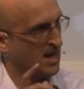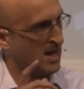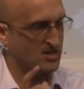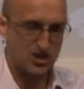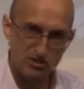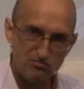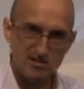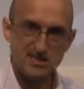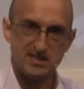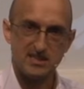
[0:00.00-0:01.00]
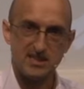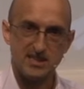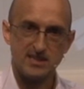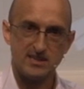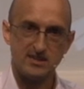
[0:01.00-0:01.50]
until
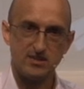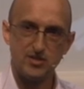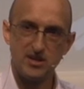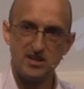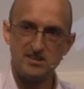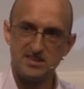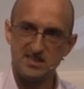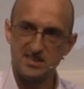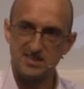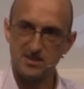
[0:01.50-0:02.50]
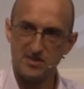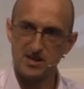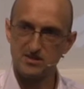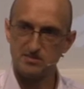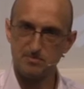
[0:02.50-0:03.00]
recently, 30,000 to
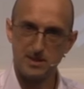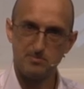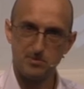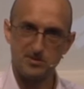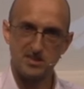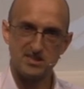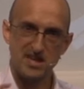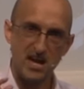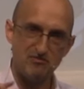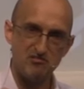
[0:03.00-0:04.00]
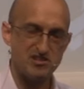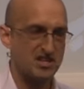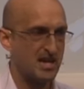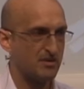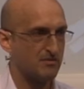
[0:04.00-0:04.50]
60,000 people, so let's average
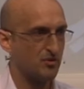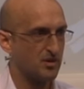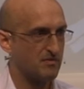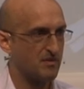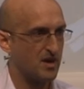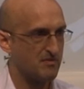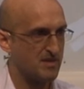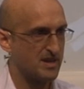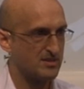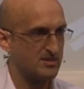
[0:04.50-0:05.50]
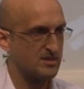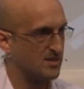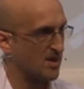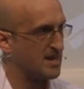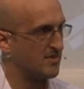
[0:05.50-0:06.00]
it out of 45,000,
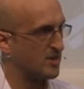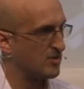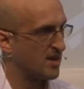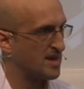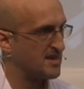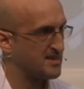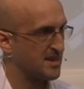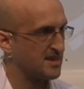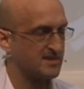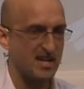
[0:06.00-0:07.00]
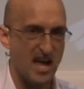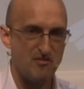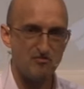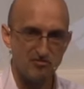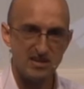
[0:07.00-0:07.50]
died in the United States
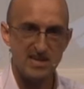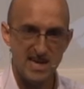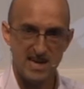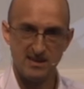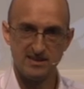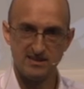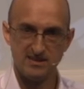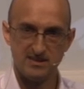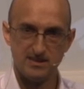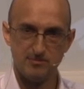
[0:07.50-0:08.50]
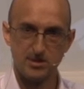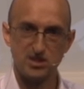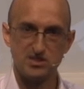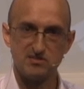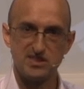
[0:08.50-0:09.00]
every year
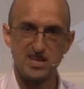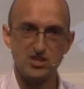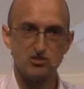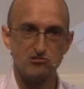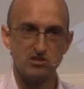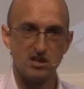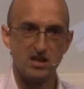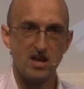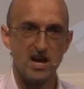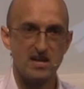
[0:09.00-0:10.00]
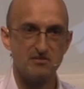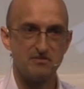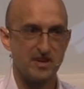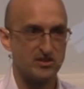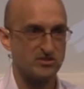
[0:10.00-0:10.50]
because of central line
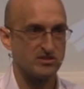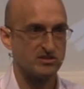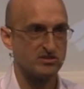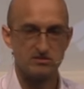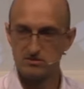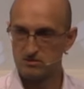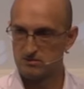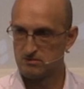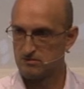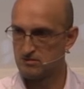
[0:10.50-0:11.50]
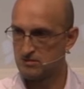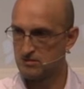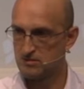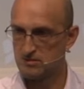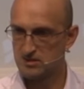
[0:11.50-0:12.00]
infections.
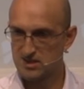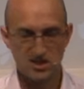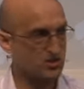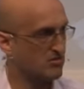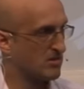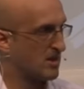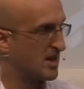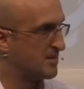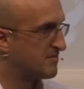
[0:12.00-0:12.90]
Central line